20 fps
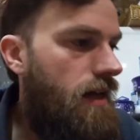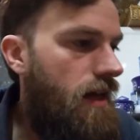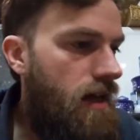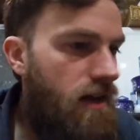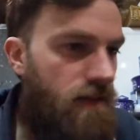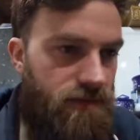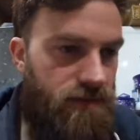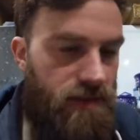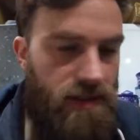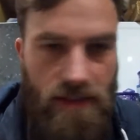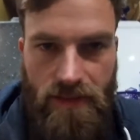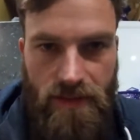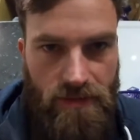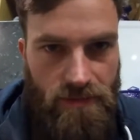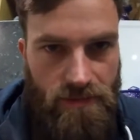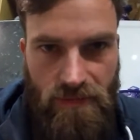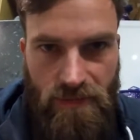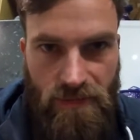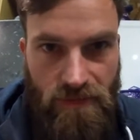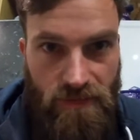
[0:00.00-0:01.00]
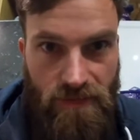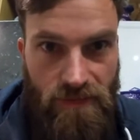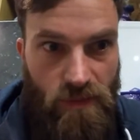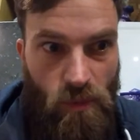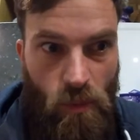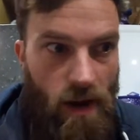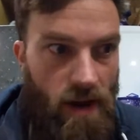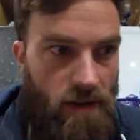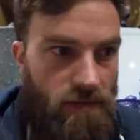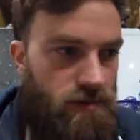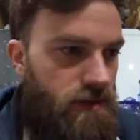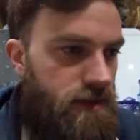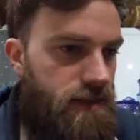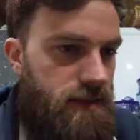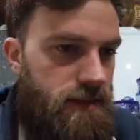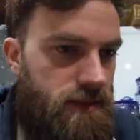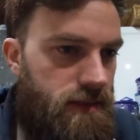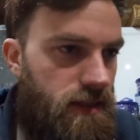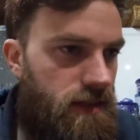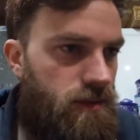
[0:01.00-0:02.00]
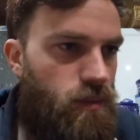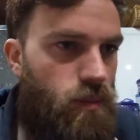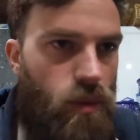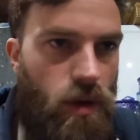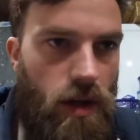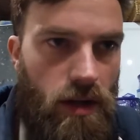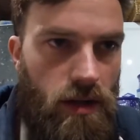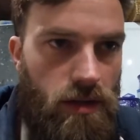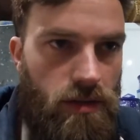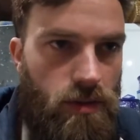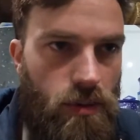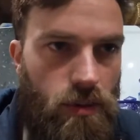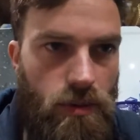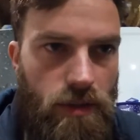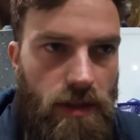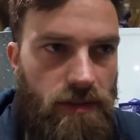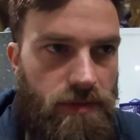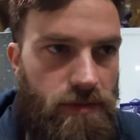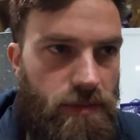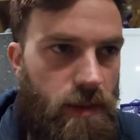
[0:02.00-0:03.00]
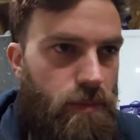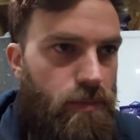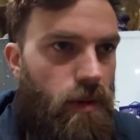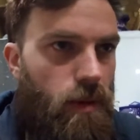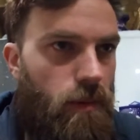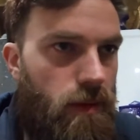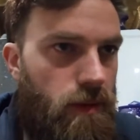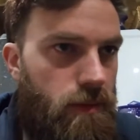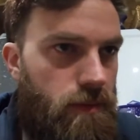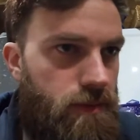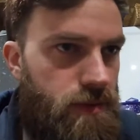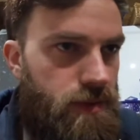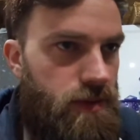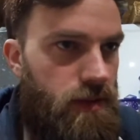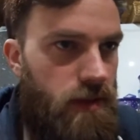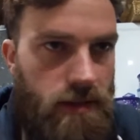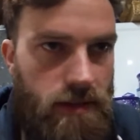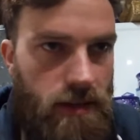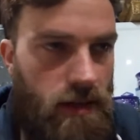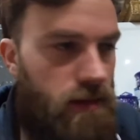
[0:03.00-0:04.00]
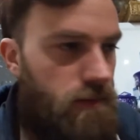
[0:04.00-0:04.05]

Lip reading: If this for whatever reason doesn't work or gives me problems, I